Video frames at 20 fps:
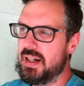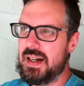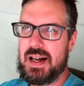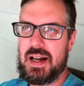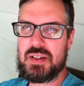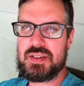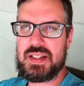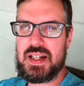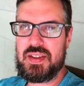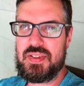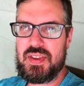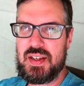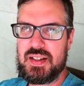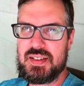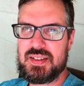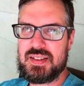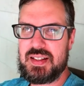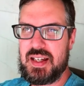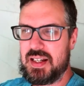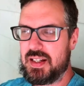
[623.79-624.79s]
outside
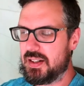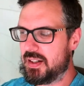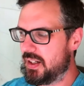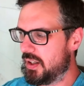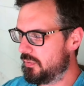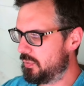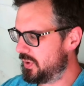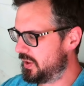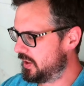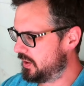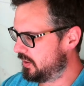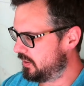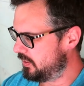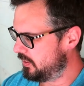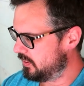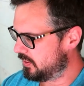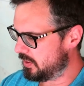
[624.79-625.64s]
things taken care of we need to do.